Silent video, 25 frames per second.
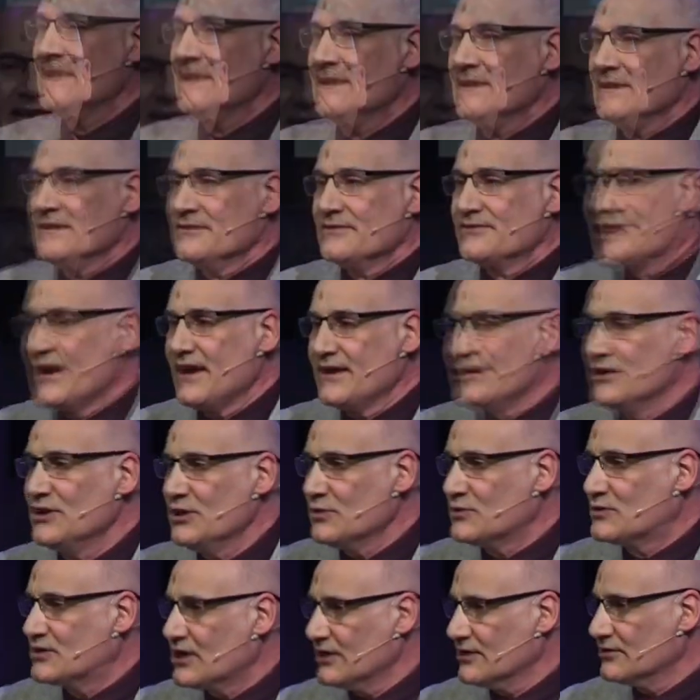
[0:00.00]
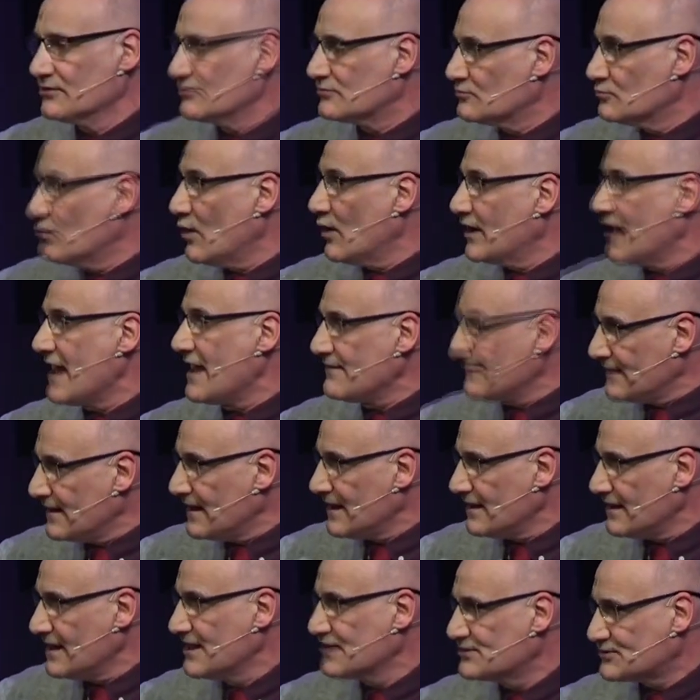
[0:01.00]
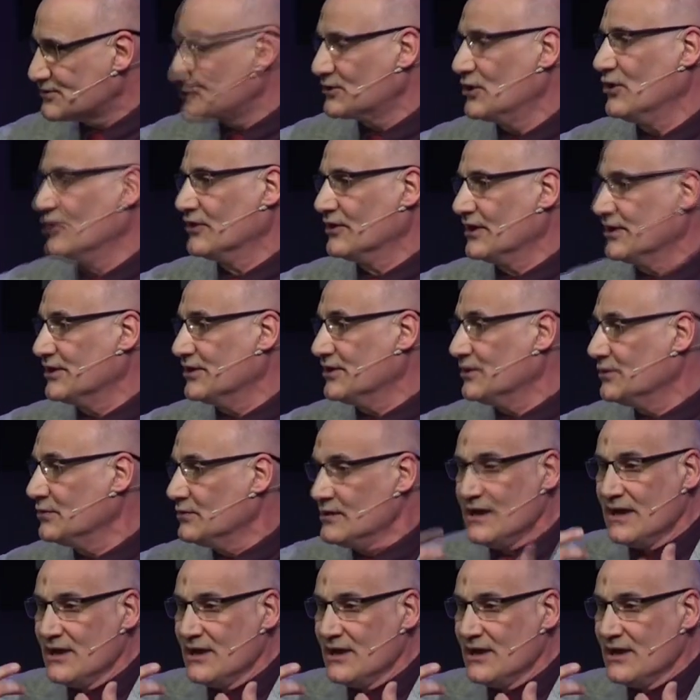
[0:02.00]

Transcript: then you can, whatever is thrown at you,